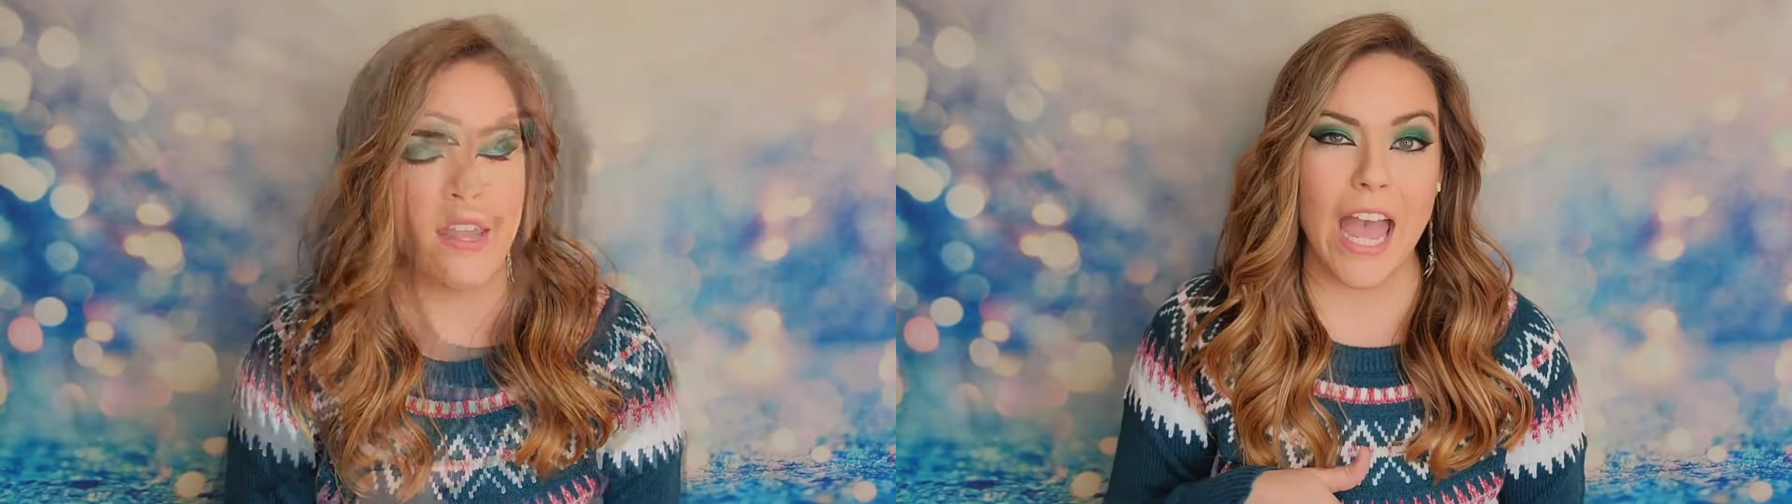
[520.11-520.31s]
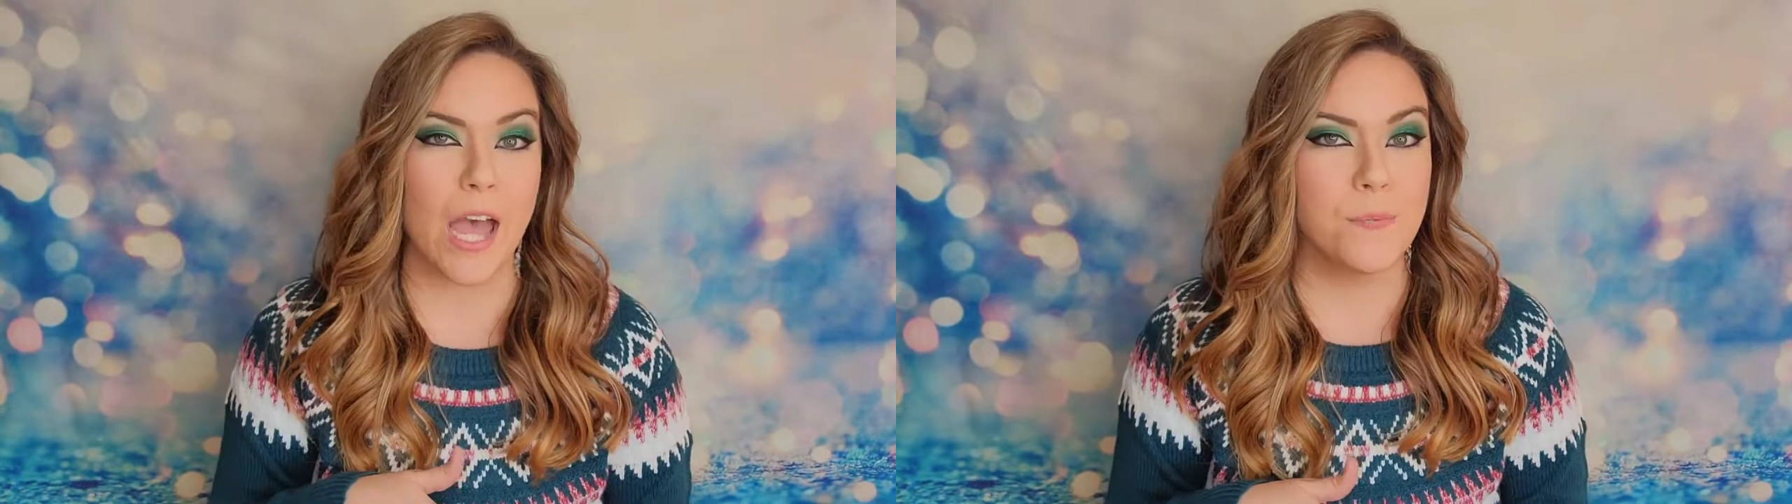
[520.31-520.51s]

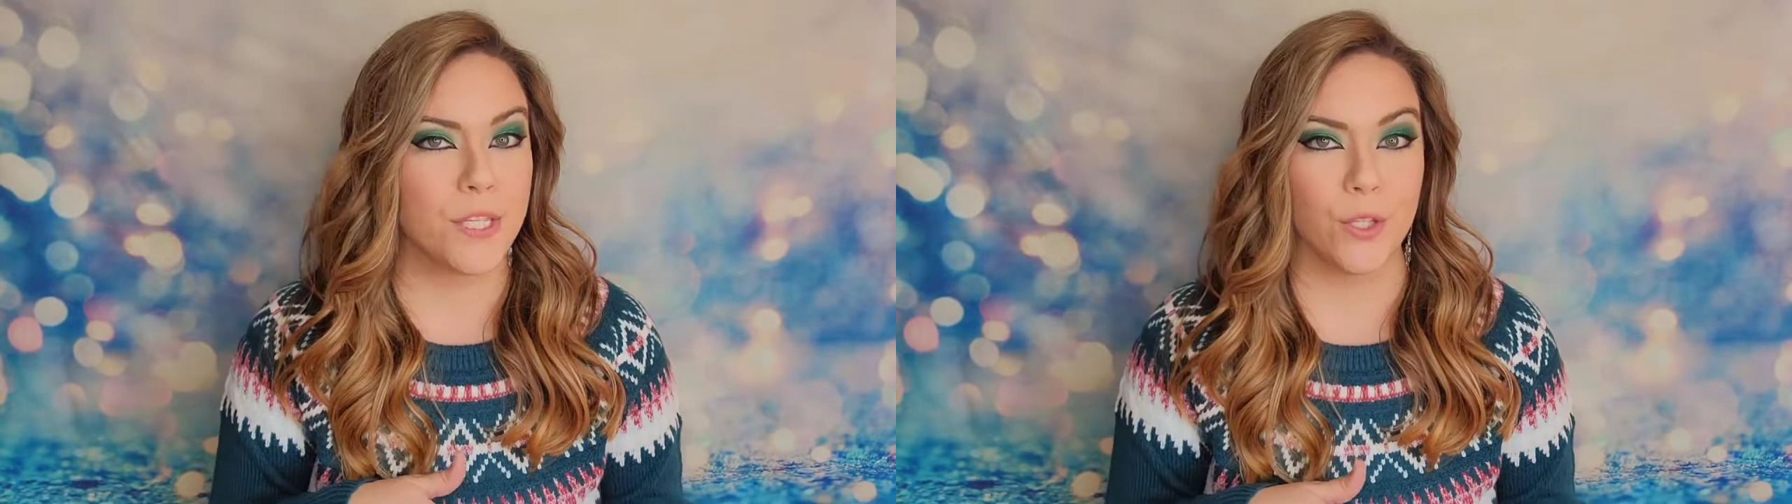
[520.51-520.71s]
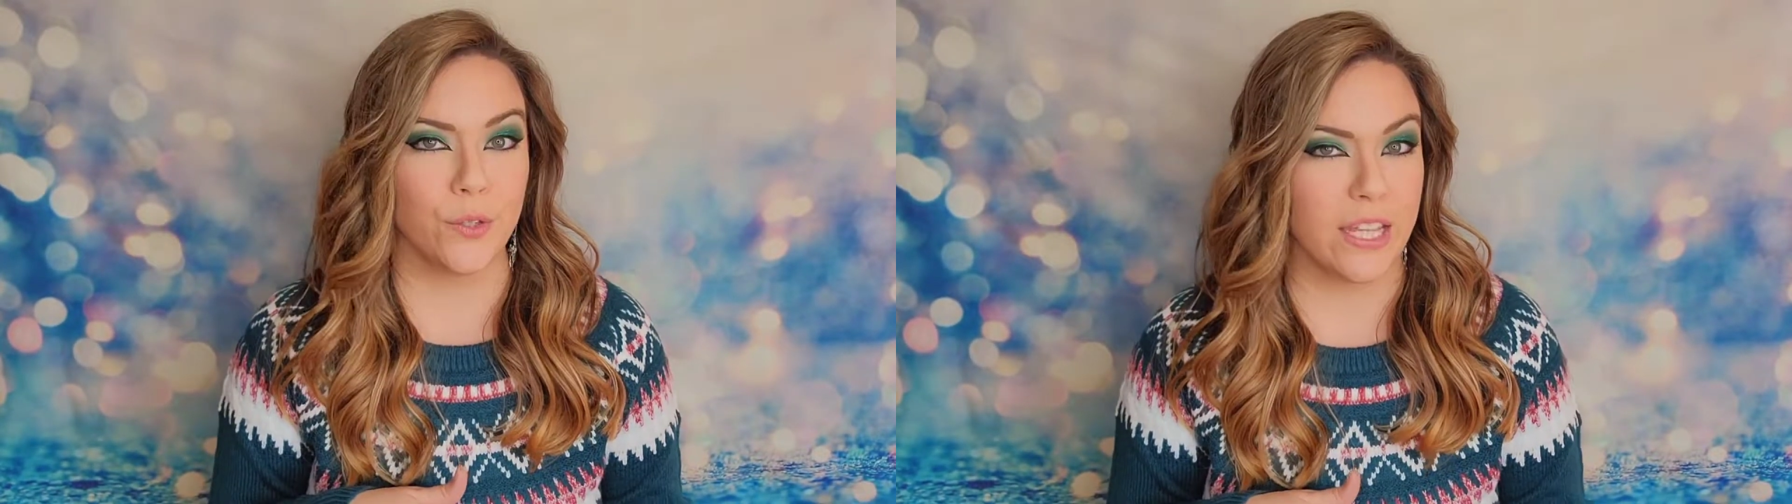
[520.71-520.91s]
I
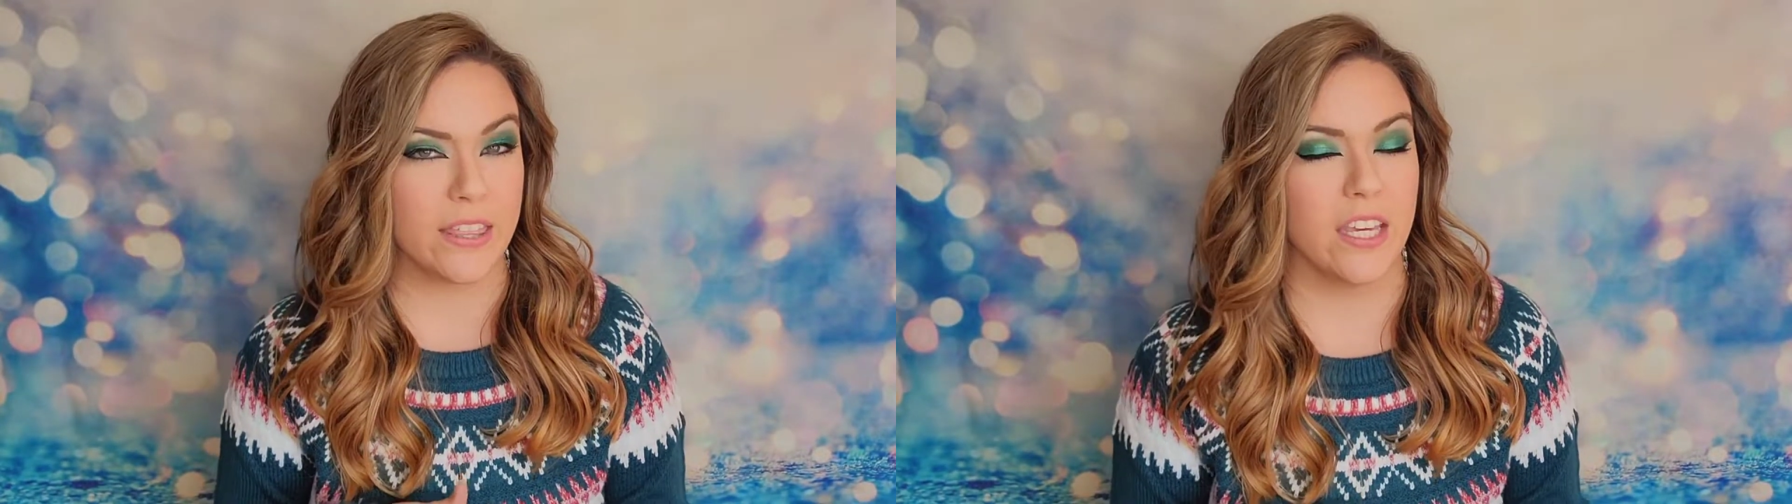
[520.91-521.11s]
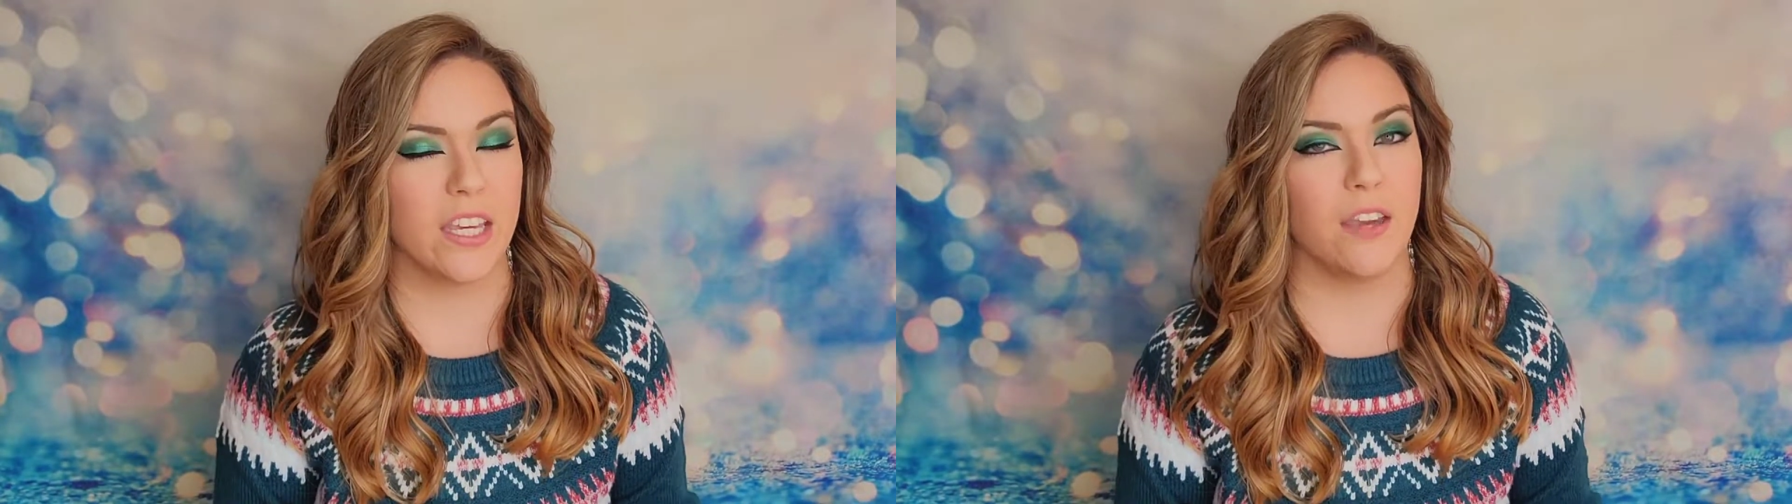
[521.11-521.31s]
absolutely
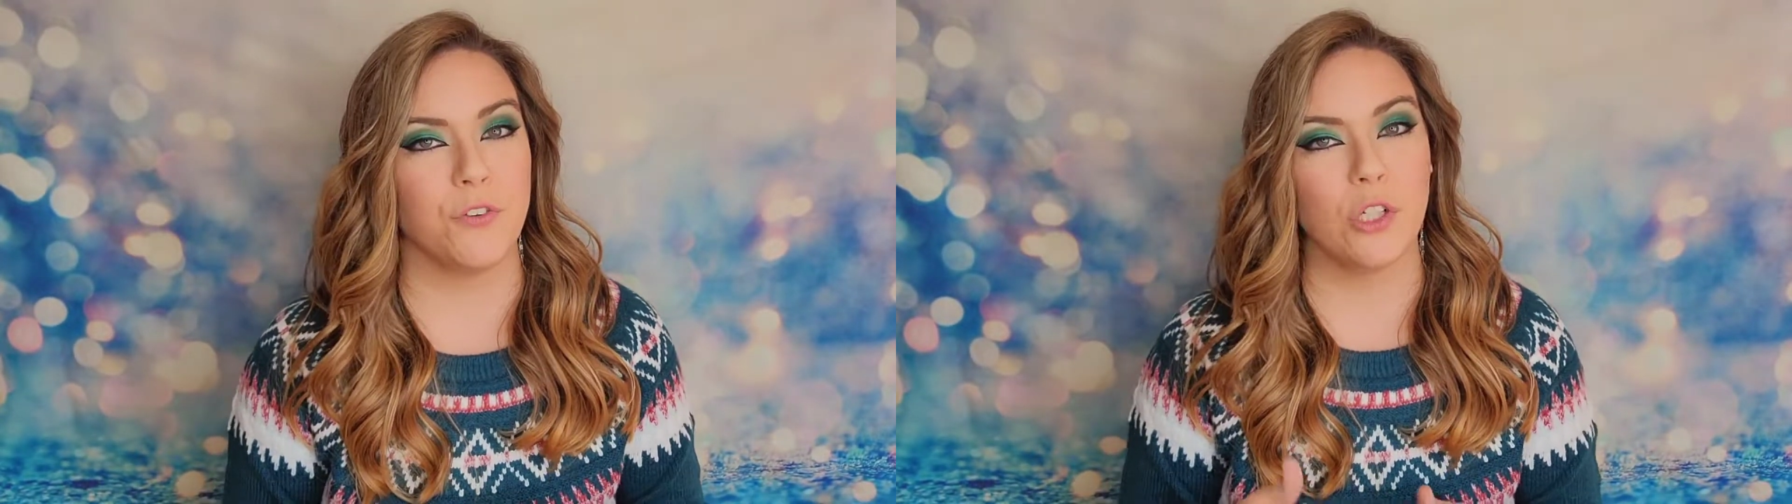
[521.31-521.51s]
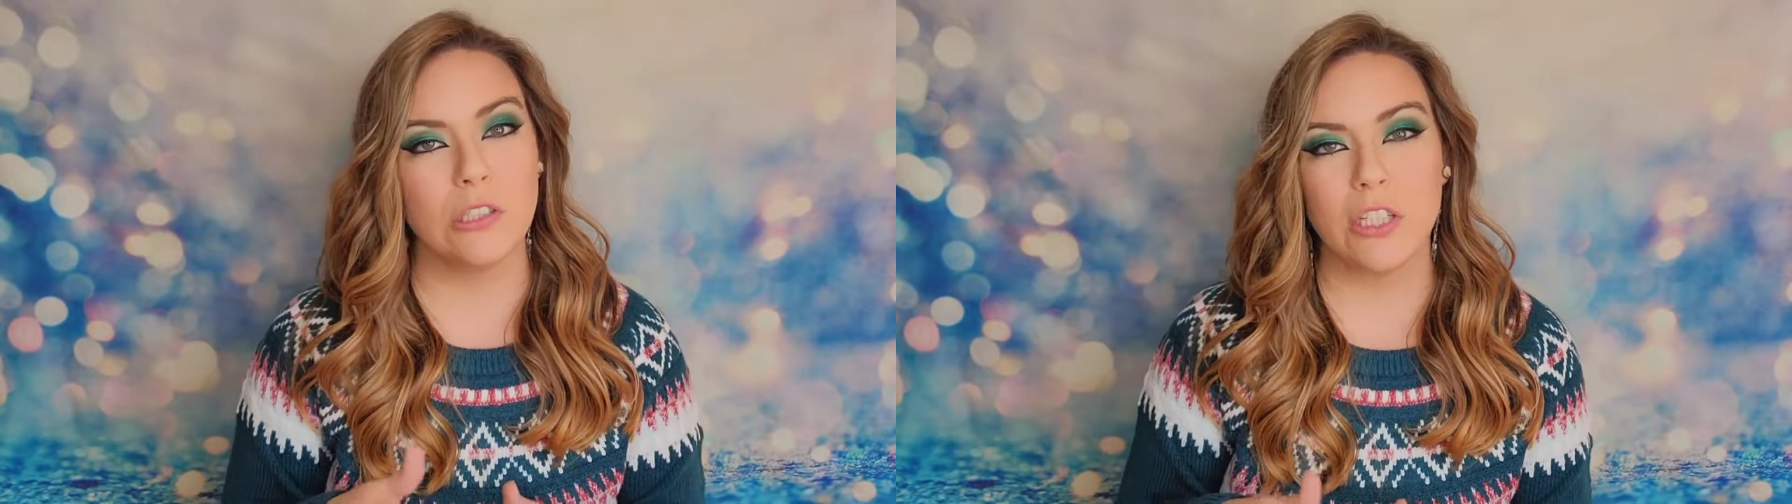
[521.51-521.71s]
think
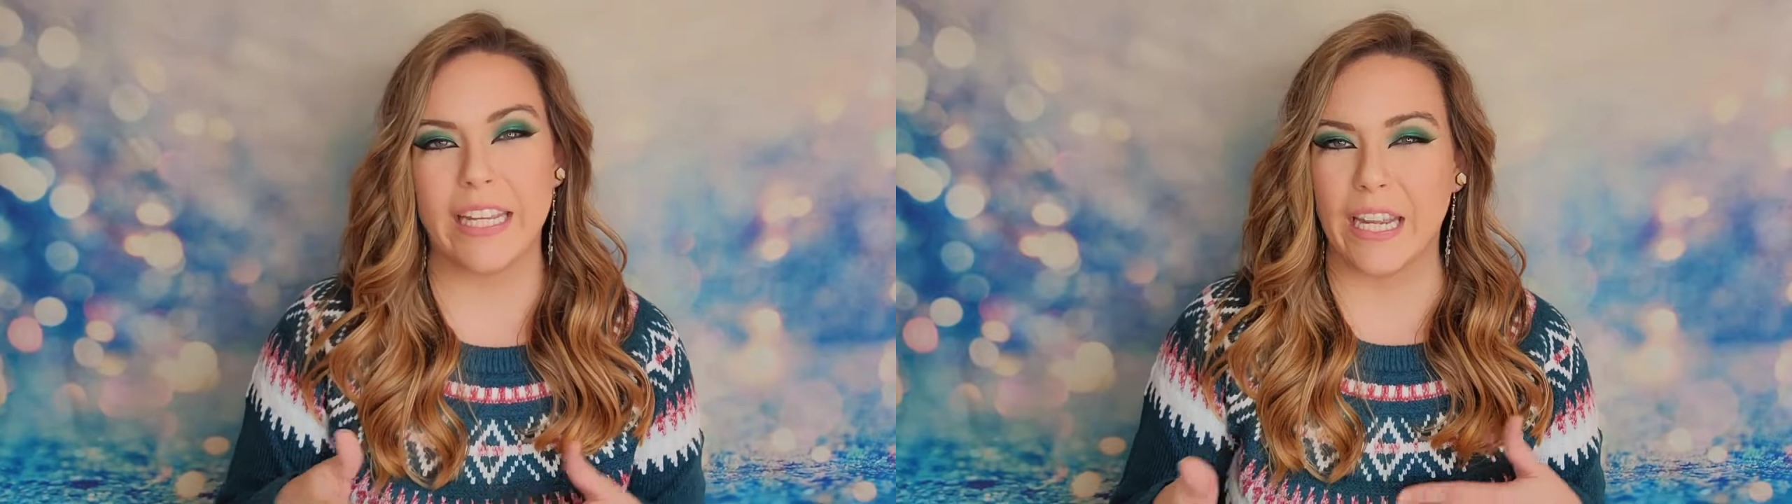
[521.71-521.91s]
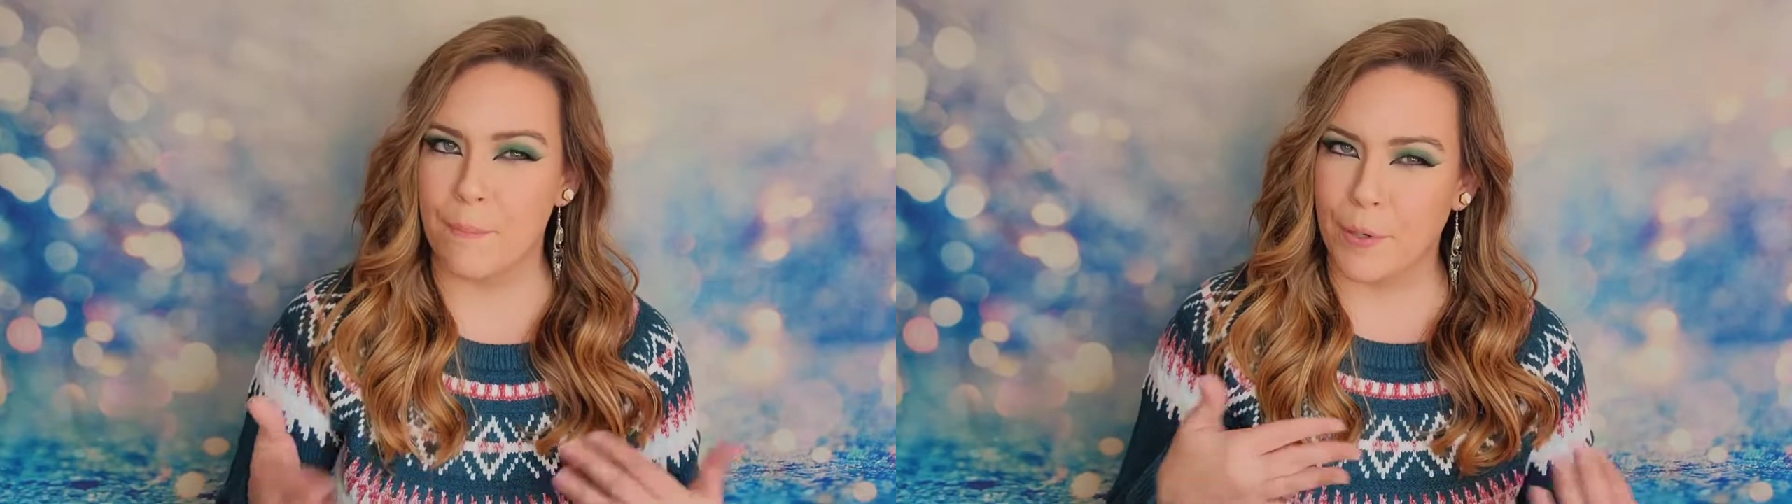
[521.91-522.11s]
if you're
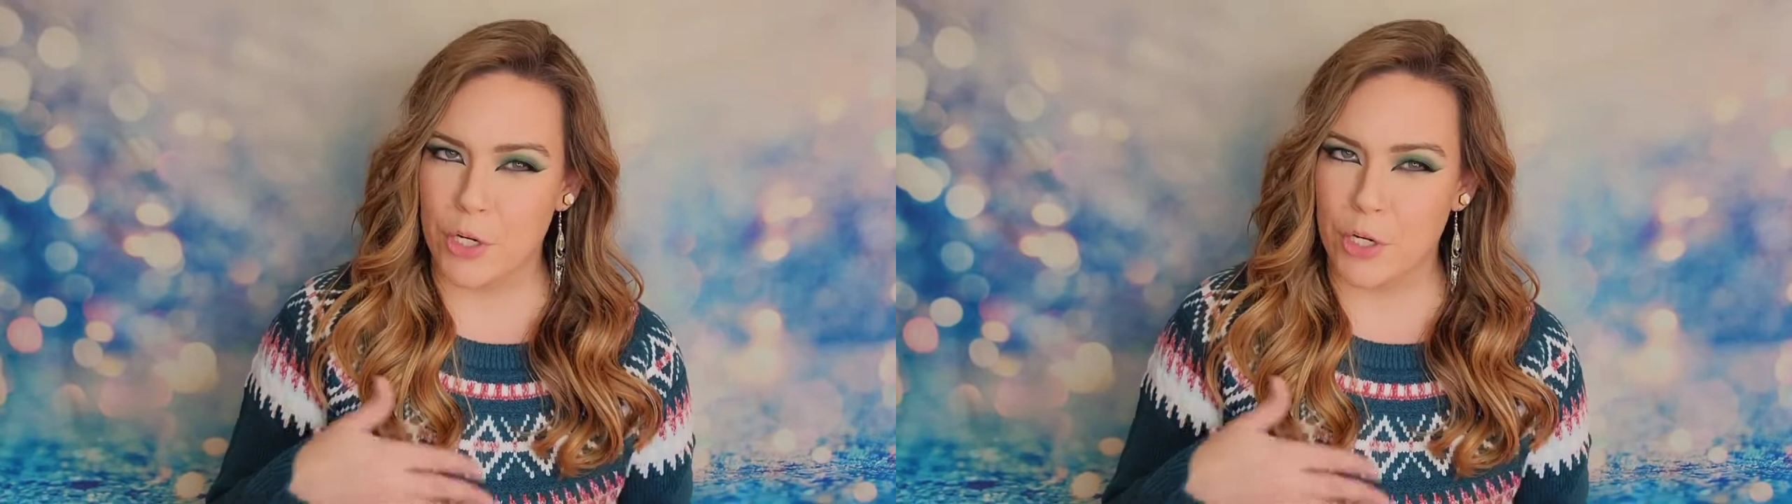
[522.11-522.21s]
looking at